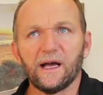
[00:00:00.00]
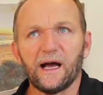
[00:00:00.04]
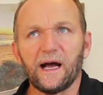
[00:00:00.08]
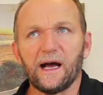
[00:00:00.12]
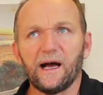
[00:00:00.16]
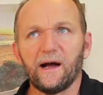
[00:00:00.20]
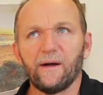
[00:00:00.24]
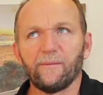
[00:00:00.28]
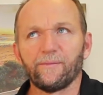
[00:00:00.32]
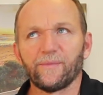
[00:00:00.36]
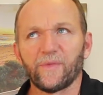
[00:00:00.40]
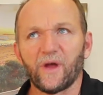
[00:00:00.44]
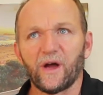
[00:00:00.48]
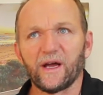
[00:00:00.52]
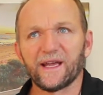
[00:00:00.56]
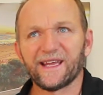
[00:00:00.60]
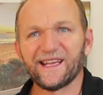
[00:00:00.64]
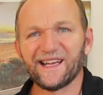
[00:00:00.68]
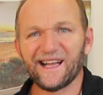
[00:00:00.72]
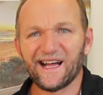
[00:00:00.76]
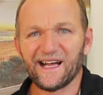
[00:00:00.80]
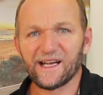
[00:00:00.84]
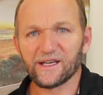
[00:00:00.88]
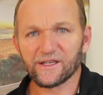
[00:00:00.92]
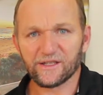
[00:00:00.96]
I
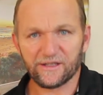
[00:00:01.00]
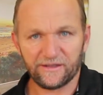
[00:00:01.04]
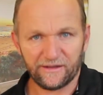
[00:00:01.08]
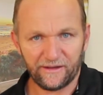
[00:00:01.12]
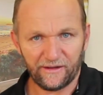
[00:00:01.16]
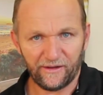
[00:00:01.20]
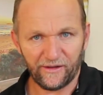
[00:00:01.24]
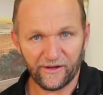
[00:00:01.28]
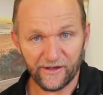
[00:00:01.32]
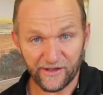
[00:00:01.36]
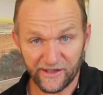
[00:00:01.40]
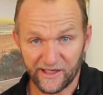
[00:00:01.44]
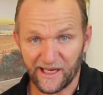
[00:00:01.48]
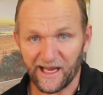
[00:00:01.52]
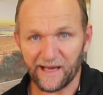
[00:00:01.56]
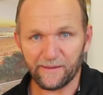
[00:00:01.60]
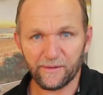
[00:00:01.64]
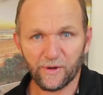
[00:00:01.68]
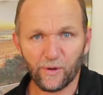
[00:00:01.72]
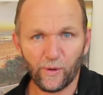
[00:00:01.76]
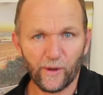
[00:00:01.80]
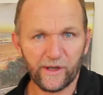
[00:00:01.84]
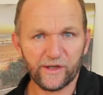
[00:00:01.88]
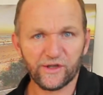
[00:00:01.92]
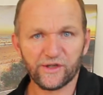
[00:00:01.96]
get asked the
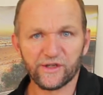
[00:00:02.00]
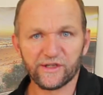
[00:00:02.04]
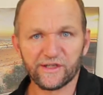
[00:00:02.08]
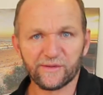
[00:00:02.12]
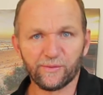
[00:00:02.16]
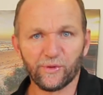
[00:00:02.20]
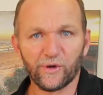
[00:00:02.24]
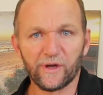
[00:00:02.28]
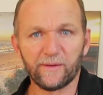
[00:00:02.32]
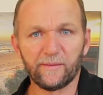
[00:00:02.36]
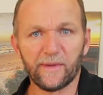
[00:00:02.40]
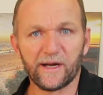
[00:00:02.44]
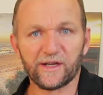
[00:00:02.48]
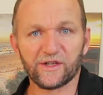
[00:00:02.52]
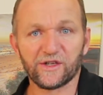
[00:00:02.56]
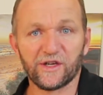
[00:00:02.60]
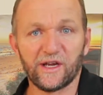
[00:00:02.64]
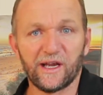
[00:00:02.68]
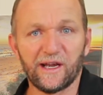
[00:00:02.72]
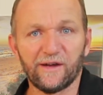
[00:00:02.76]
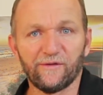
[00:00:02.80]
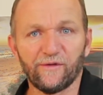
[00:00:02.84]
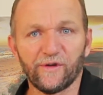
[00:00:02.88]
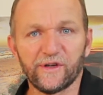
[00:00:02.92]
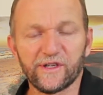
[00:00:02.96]
same questions pretty
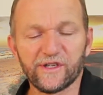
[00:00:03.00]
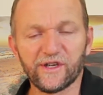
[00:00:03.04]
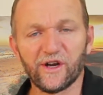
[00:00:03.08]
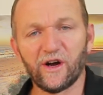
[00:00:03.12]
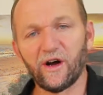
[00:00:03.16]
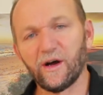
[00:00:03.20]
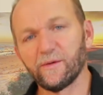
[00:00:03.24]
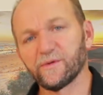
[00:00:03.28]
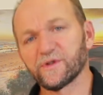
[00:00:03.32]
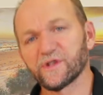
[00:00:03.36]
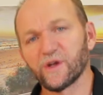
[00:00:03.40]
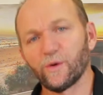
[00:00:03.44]
much every time.